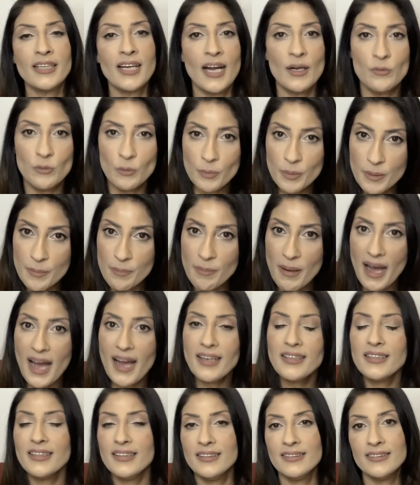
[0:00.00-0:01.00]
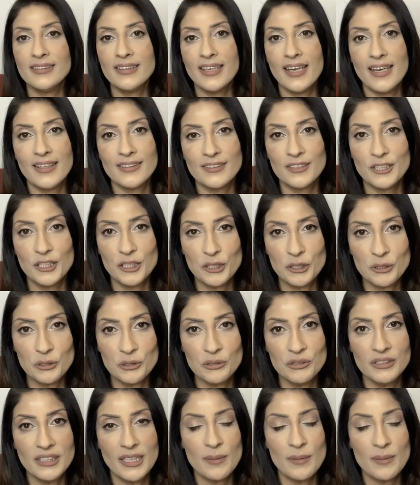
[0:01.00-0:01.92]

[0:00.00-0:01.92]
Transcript: I will be back in Cancun.